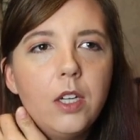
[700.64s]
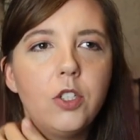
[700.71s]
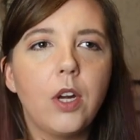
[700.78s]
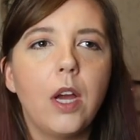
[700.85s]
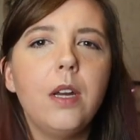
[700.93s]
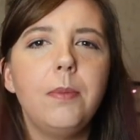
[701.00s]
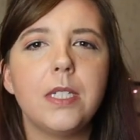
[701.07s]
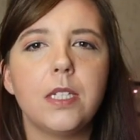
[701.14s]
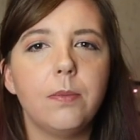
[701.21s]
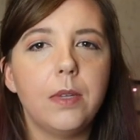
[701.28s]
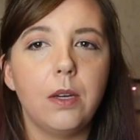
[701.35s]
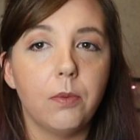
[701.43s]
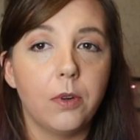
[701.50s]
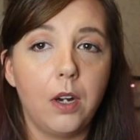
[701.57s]
try to be
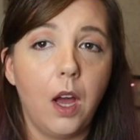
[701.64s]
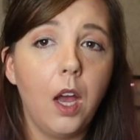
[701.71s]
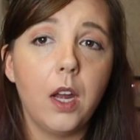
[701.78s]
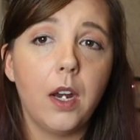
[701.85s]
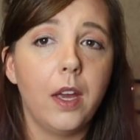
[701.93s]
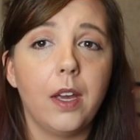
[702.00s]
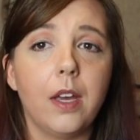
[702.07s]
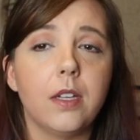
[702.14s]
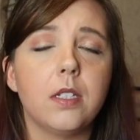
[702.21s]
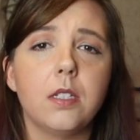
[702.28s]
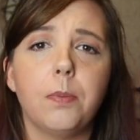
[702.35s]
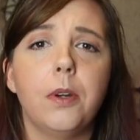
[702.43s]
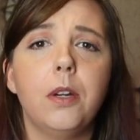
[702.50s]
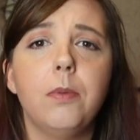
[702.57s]
something we're not, I guess,
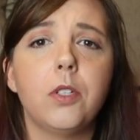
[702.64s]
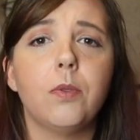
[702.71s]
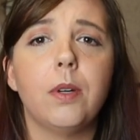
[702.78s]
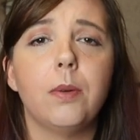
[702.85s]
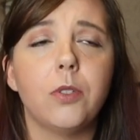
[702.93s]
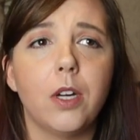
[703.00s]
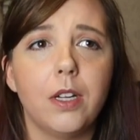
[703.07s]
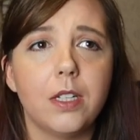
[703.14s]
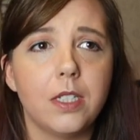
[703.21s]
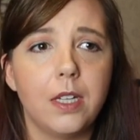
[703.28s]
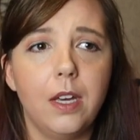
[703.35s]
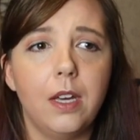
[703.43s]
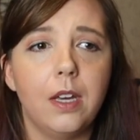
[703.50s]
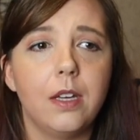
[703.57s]
is pretty much what I'm trying to
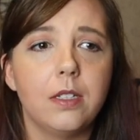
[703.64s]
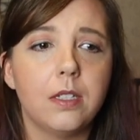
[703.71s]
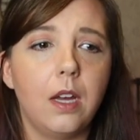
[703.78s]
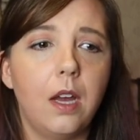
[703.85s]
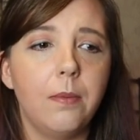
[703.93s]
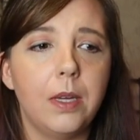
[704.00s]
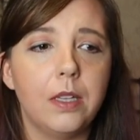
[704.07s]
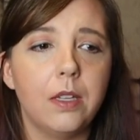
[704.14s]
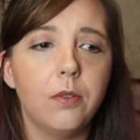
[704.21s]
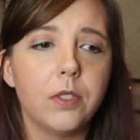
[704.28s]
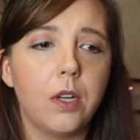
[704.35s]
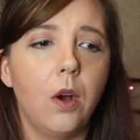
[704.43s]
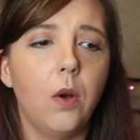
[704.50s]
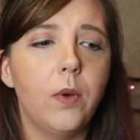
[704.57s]
say. I mean, there
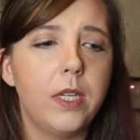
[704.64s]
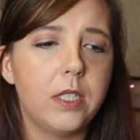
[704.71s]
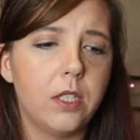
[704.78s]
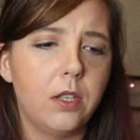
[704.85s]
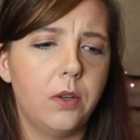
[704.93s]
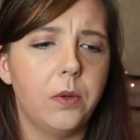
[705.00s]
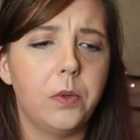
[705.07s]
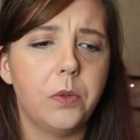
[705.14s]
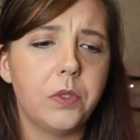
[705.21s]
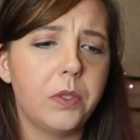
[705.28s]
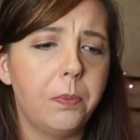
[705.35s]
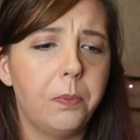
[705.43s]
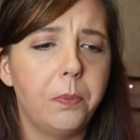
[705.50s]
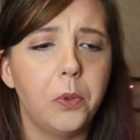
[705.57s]
was always
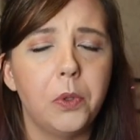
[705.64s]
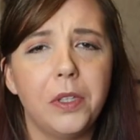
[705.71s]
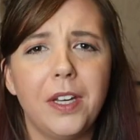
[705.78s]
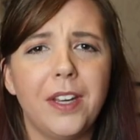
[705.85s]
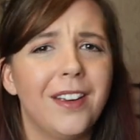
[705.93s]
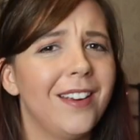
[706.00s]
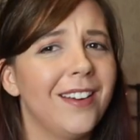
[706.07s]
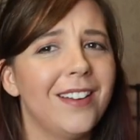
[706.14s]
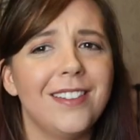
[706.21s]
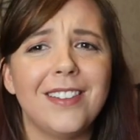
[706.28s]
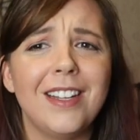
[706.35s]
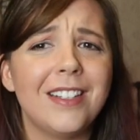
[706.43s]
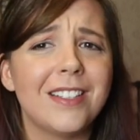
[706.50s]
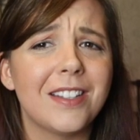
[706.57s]
those bullying
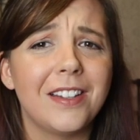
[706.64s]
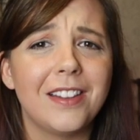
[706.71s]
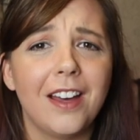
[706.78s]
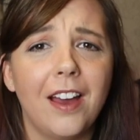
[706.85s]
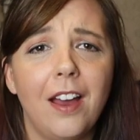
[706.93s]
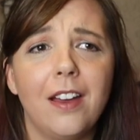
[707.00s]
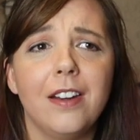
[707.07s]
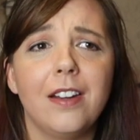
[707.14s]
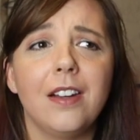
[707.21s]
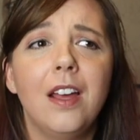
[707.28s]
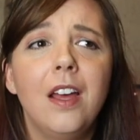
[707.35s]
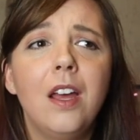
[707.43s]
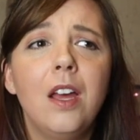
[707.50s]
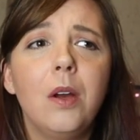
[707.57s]
and things like that, and
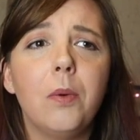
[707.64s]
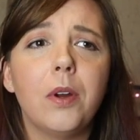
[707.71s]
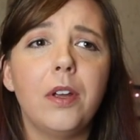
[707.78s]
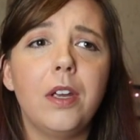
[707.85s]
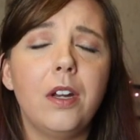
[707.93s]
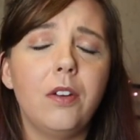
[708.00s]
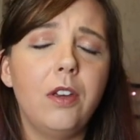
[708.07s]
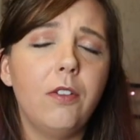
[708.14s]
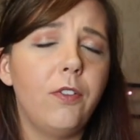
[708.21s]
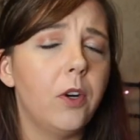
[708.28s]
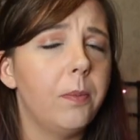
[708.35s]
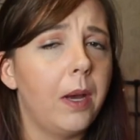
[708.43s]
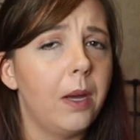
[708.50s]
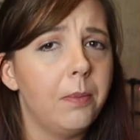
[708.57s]
where, you know, you
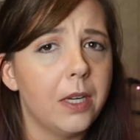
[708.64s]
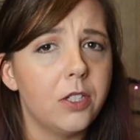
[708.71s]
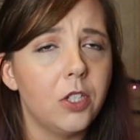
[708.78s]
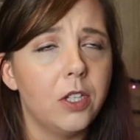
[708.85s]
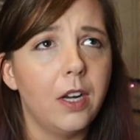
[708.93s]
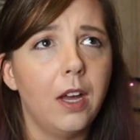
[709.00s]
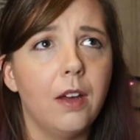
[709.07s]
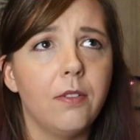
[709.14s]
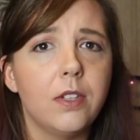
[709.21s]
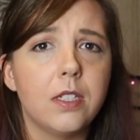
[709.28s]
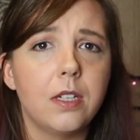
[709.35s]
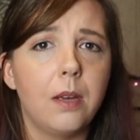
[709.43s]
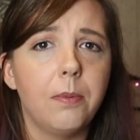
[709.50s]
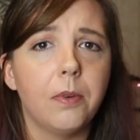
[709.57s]
felt bad because you didn't have
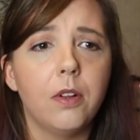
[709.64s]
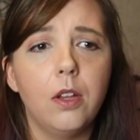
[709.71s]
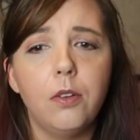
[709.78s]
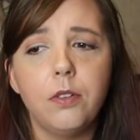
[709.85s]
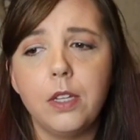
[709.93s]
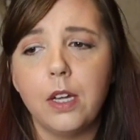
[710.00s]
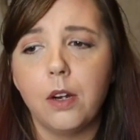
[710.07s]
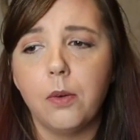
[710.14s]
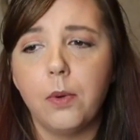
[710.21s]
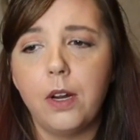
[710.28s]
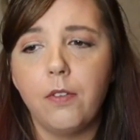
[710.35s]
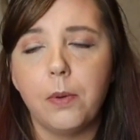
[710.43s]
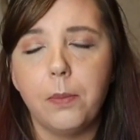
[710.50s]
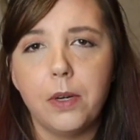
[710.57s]
this type of clothing or
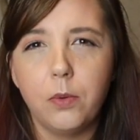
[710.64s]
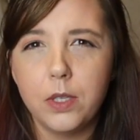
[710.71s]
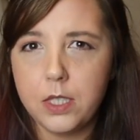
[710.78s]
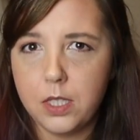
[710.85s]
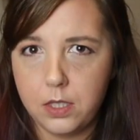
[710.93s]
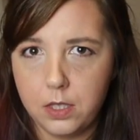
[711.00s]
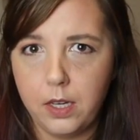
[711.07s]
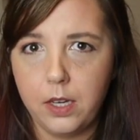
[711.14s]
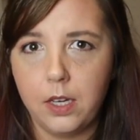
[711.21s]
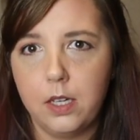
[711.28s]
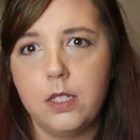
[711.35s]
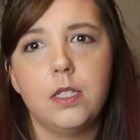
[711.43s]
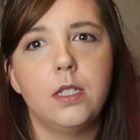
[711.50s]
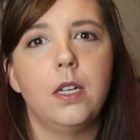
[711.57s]
whatever, but it wasn't like
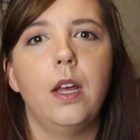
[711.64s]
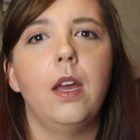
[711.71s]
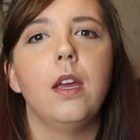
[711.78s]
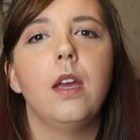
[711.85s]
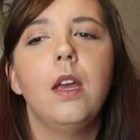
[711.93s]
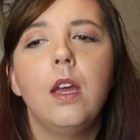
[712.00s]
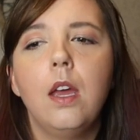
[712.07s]
it is today.